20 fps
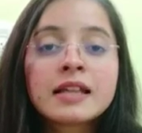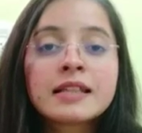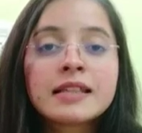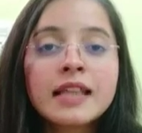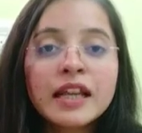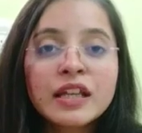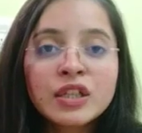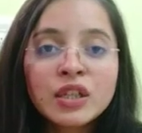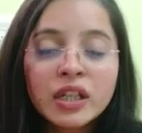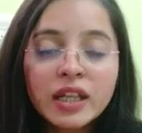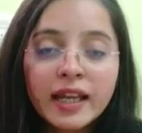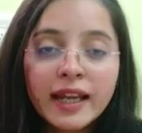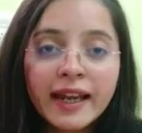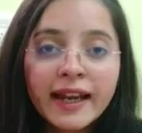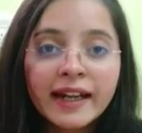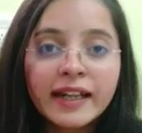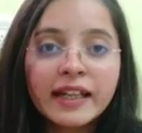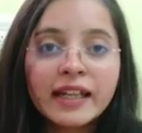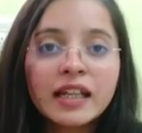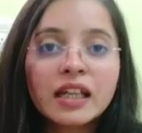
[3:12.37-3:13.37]
Section
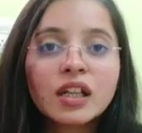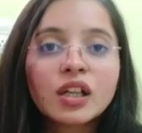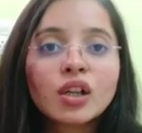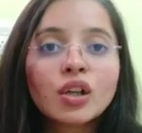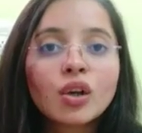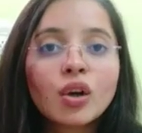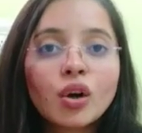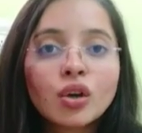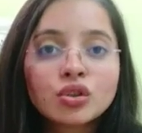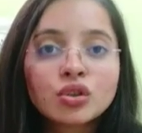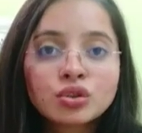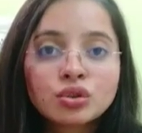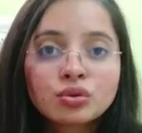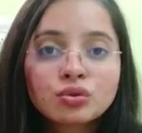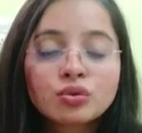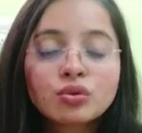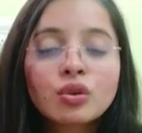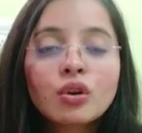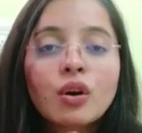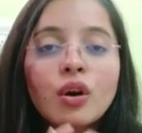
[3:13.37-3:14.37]
18, Clause
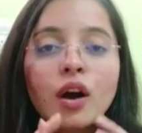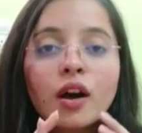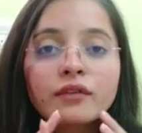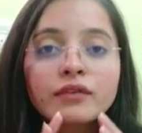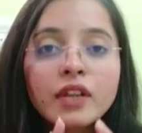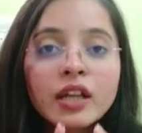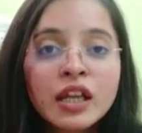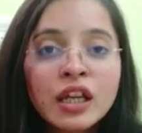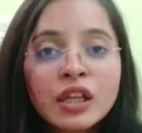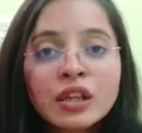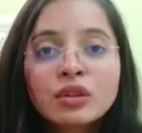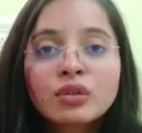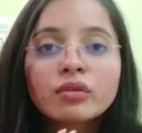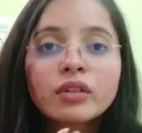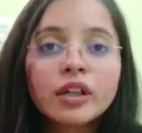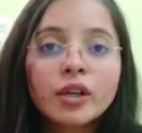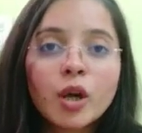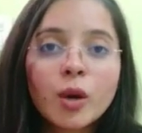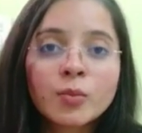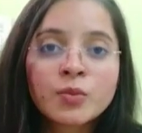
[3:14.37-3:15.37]
2 of the Hindu
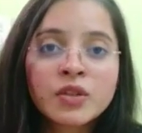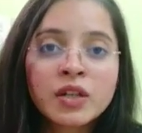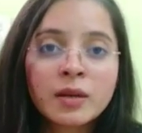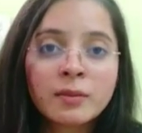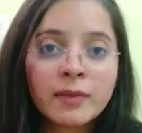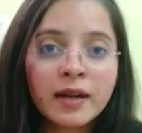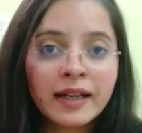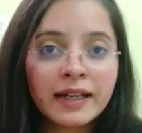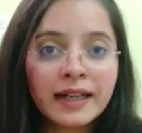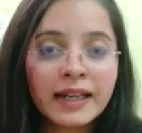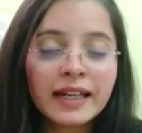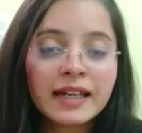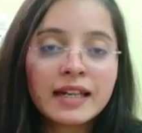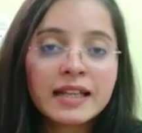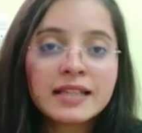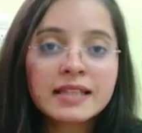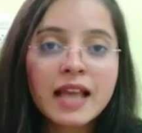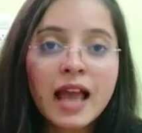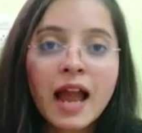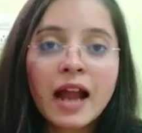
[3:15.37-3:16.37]
Adoption and
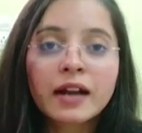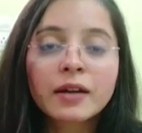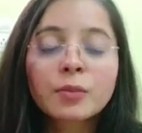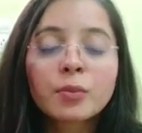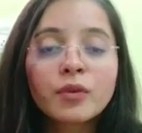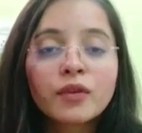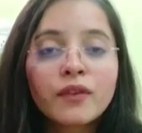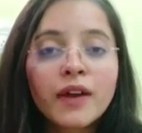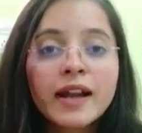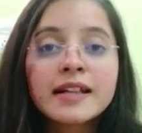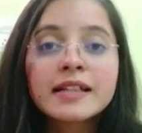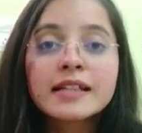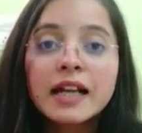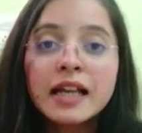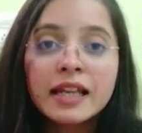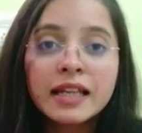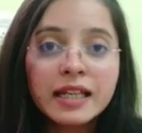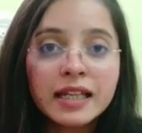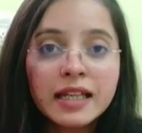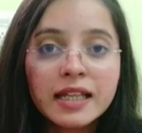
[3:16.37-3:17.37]
Maintenance Act provides
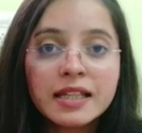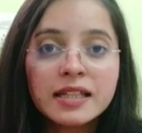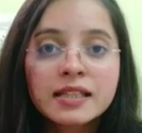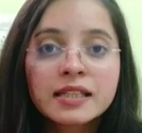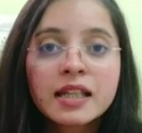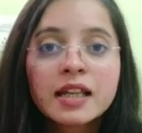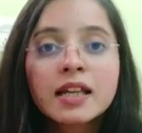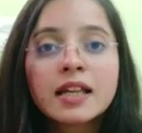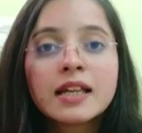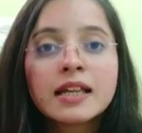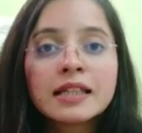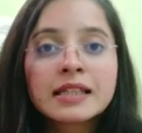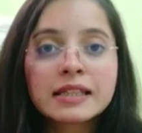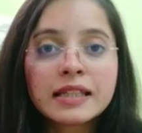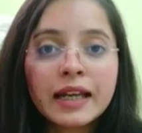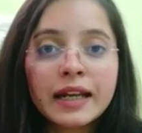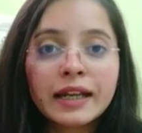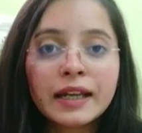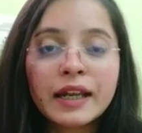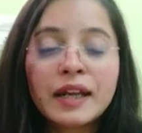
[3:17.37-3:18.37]
a list
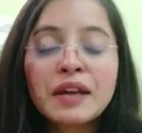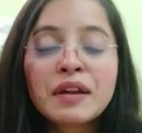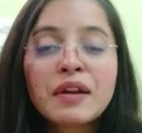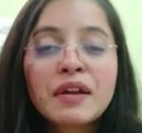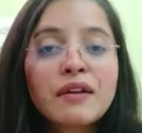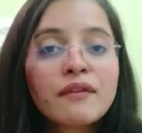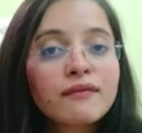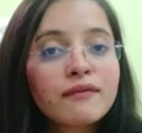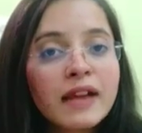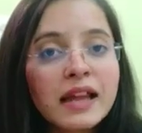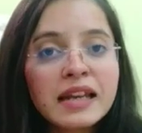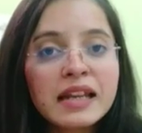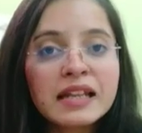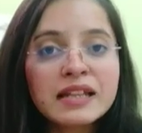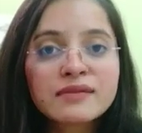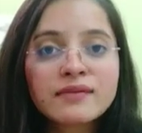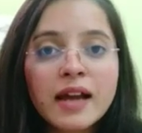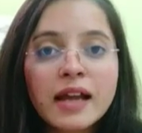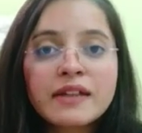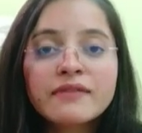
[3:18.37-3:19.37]
stating when
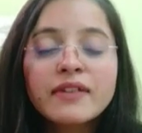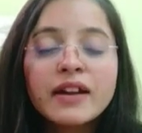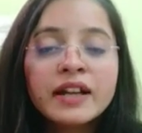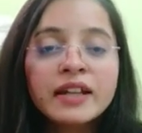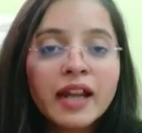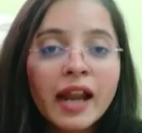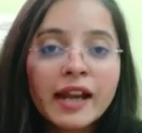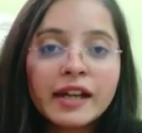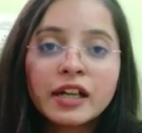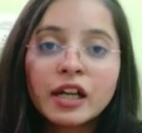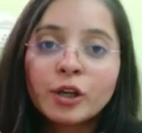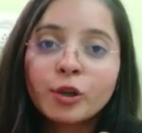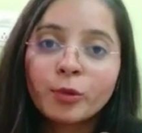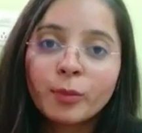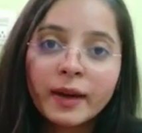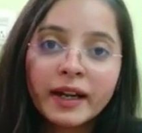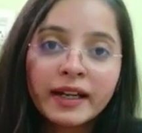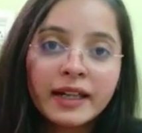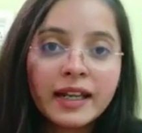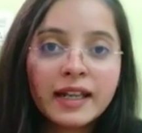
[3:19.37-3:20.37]
is wife entitled to
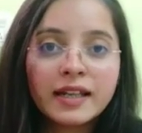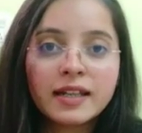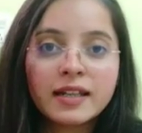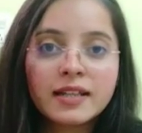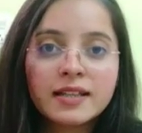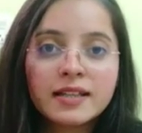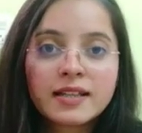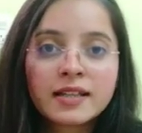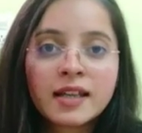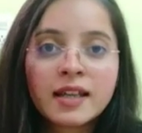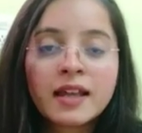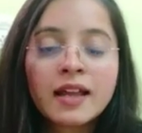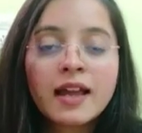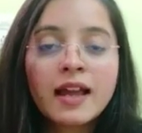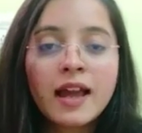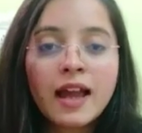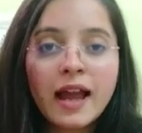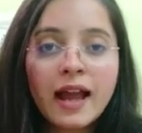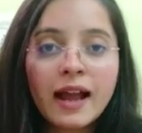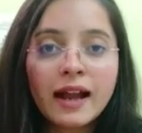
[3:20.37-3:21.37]
maintenance.
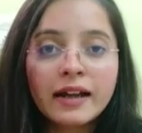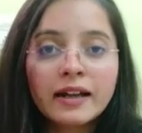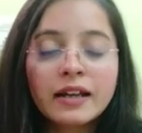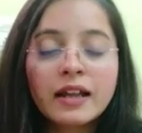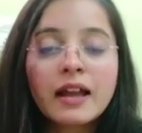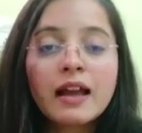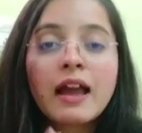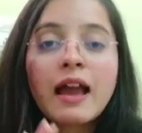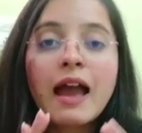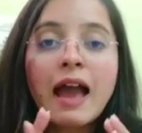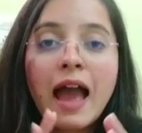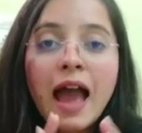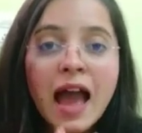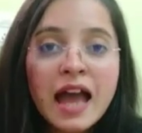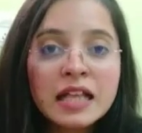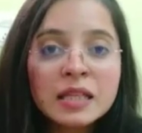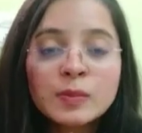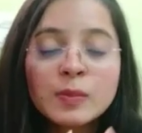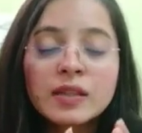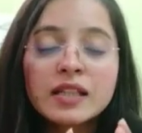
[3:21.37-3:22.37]
And
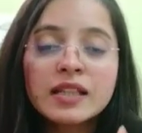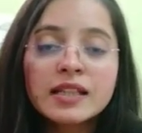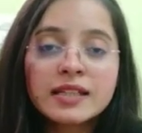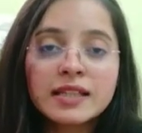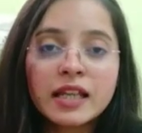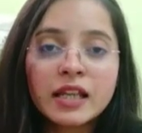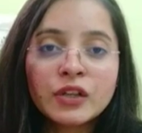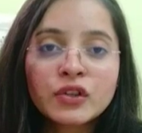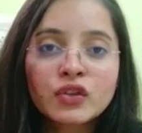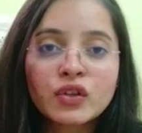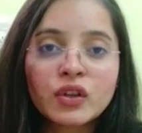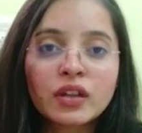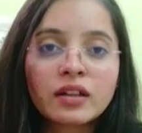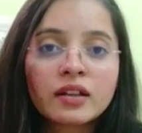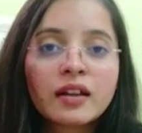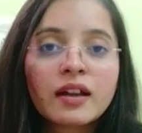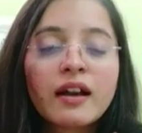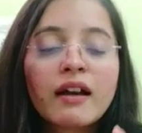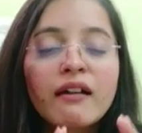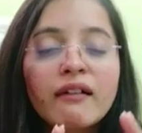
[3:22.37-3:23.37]
as per the
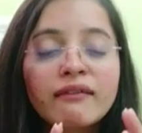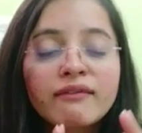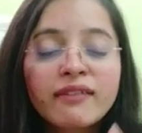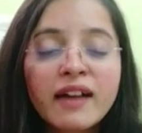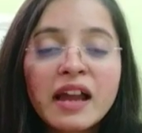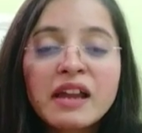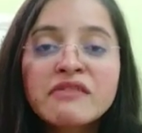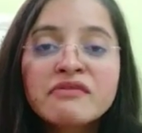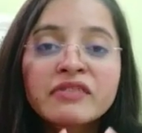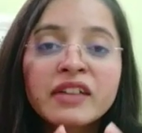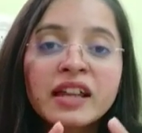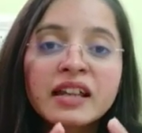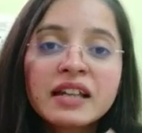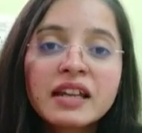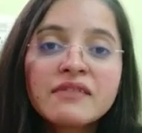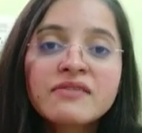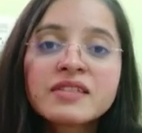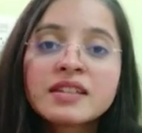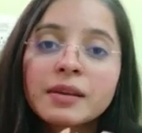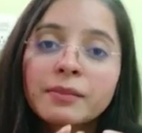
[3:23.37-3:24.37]
section, a wife can
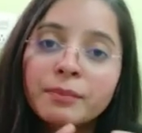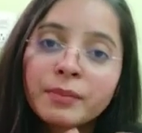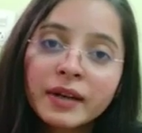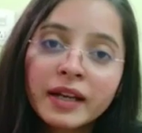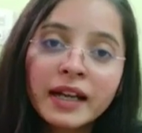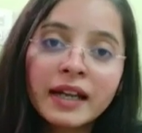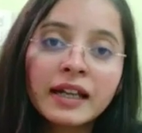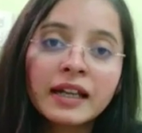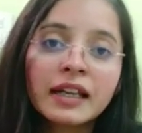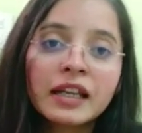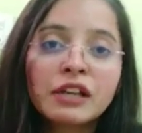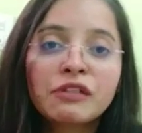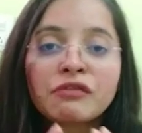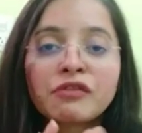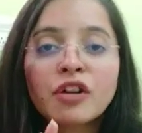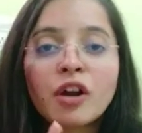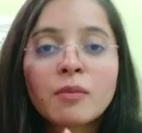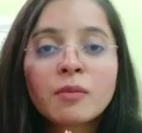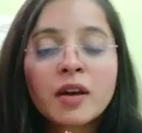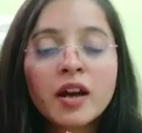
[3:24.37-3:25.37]
live separately
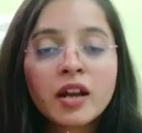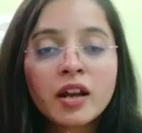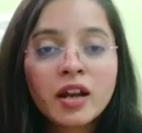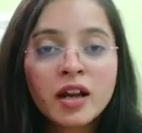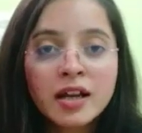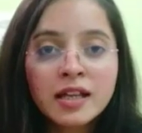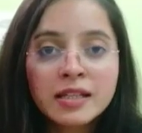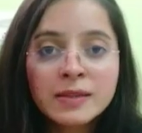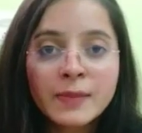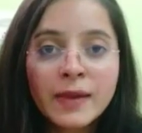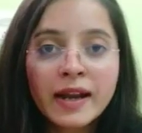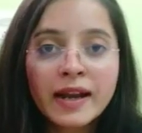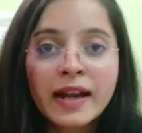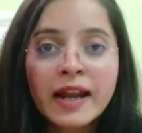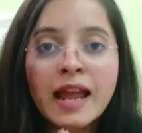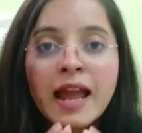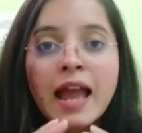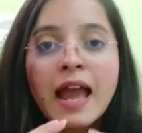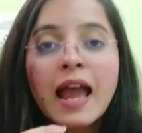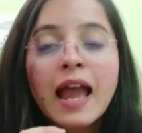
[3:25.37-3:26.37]
from her husband
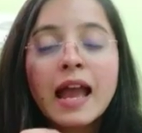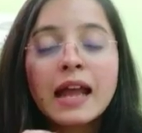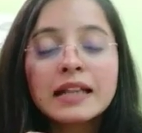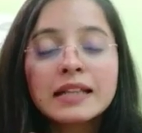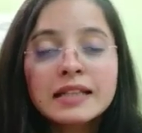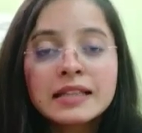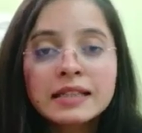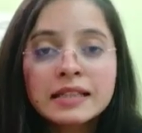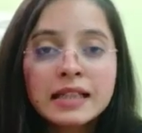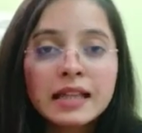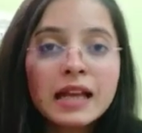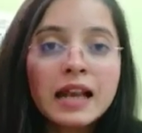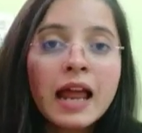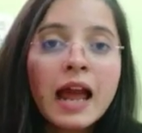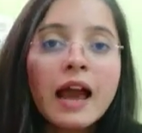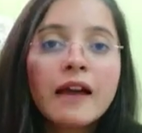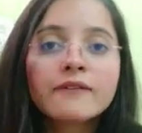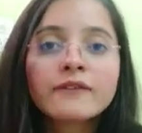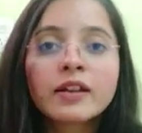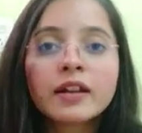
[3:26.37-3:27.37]
and still
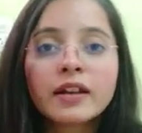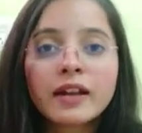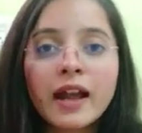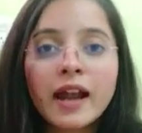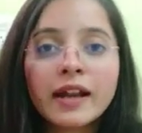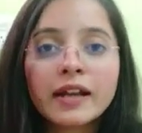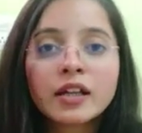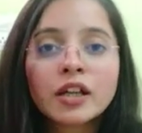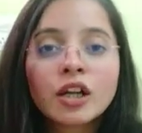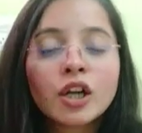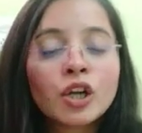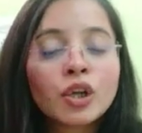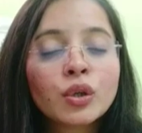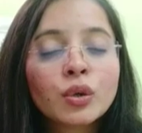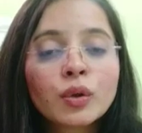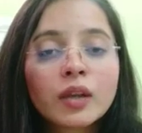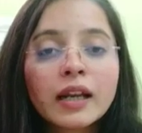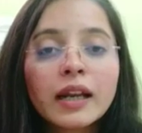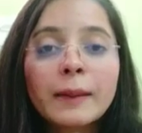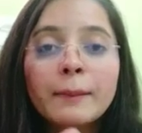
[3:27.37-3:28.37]
have the right
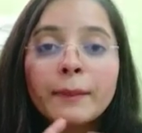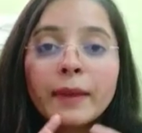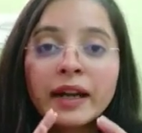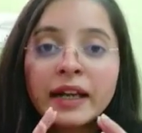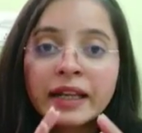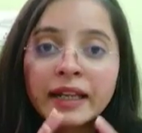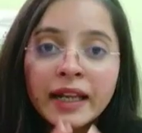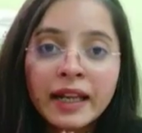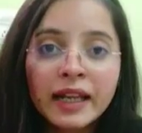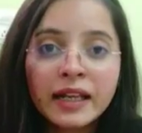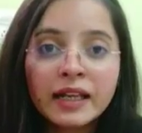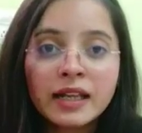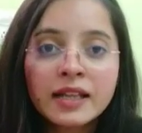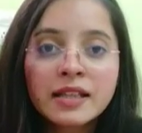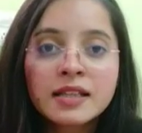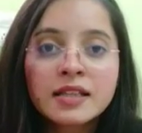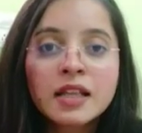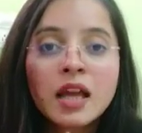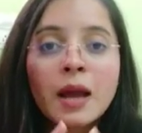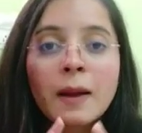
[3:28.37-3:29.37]
to claim
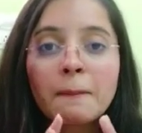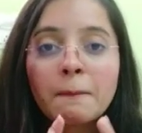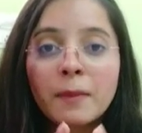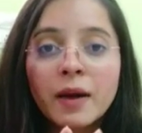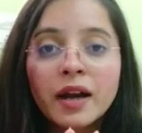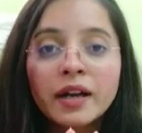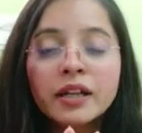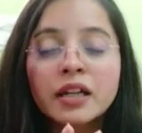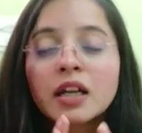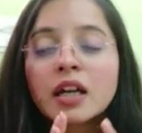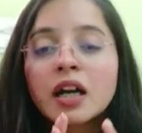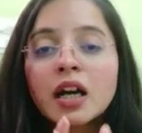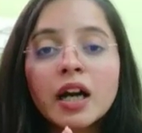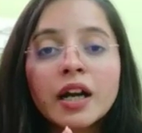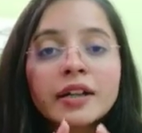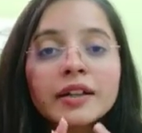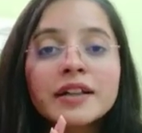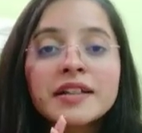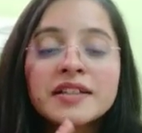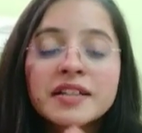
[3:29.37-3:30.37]
maintenance, but
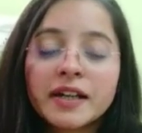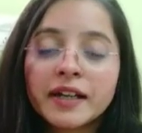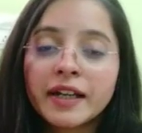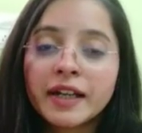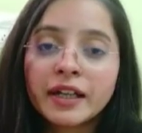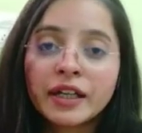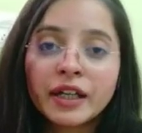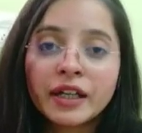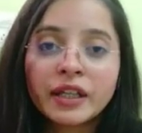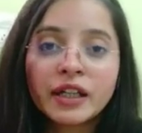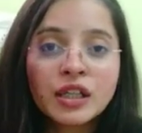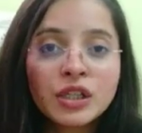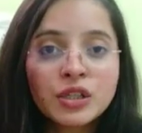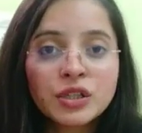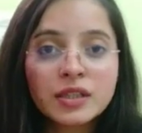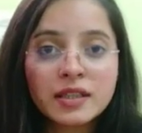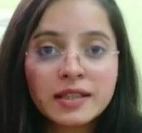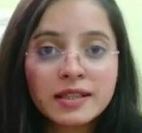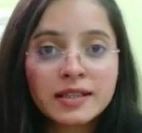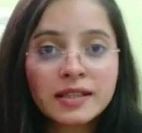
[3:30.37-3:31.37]
under certain
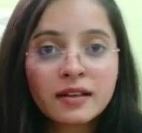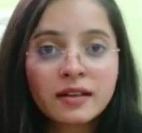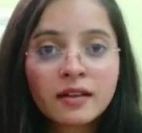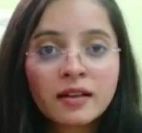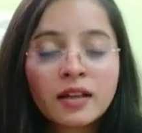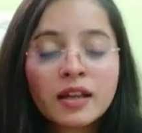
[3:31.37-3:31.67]
conditions.